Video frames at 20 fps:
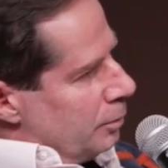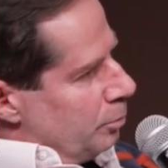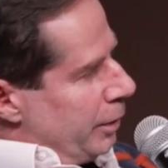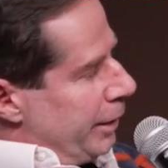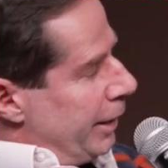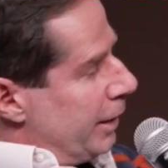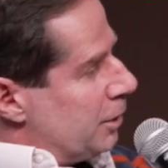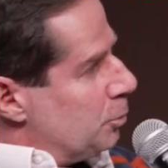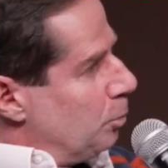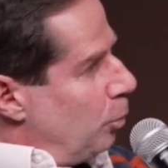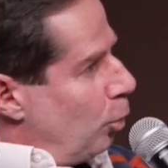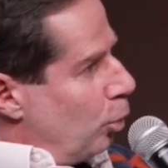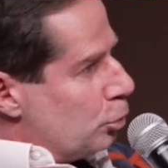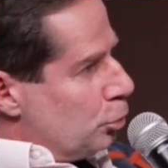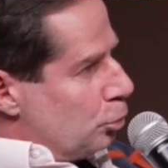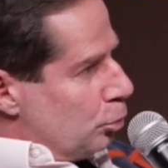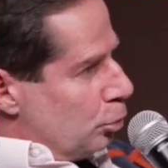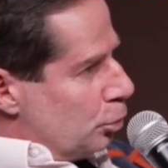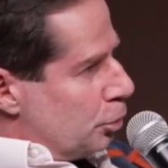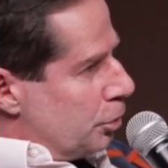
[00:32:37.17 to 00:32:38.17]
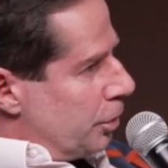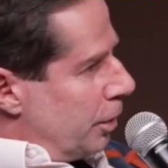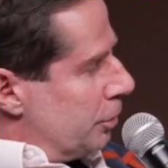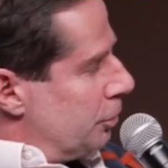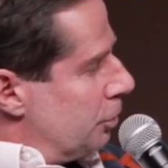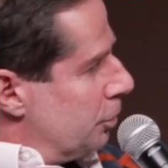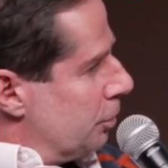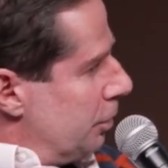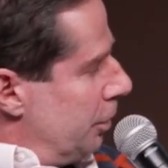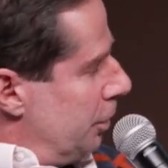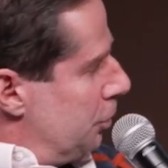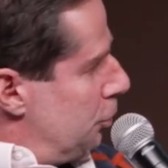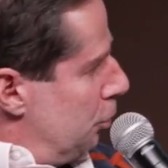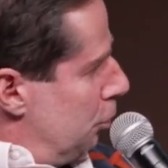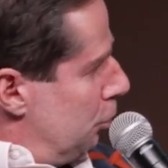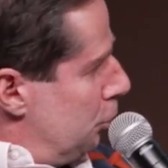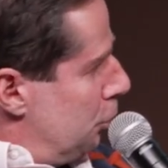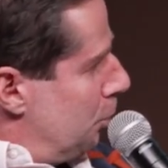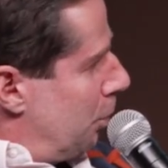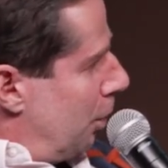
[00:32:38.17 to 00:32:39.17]
been exposed to such
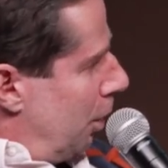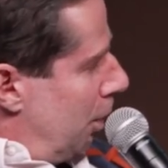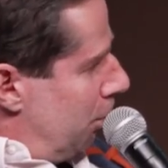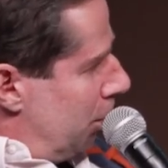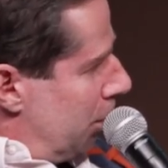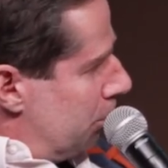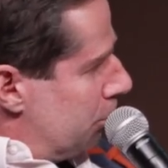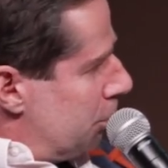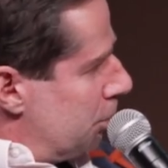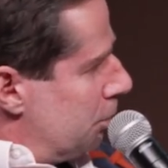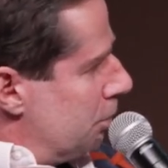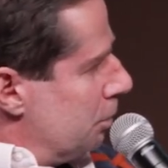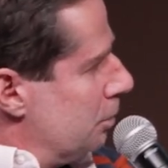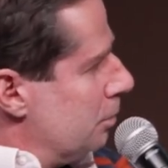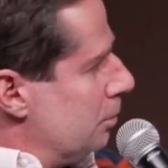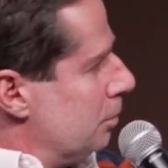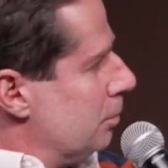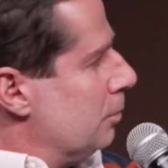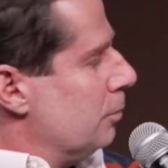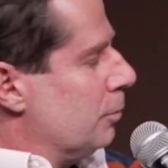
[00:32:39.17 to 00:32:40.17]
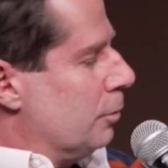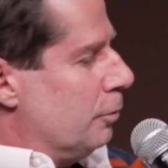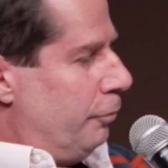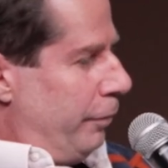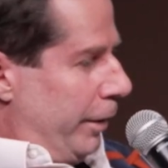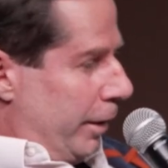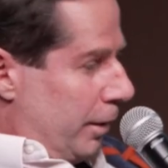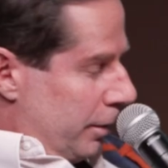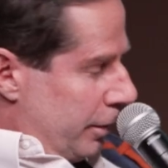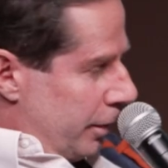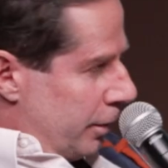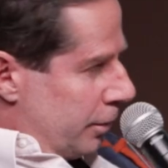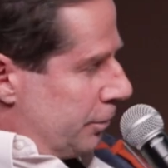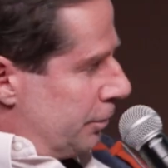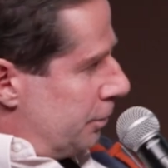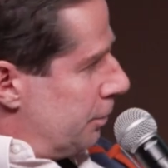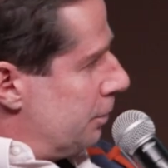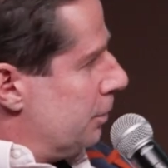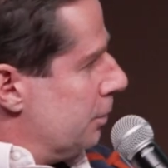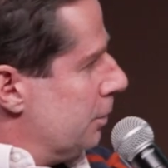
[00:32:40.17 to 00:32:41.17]
issues, problems,
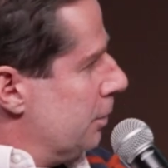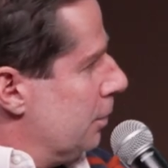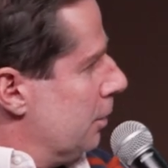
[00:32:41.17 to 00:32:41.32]
failures,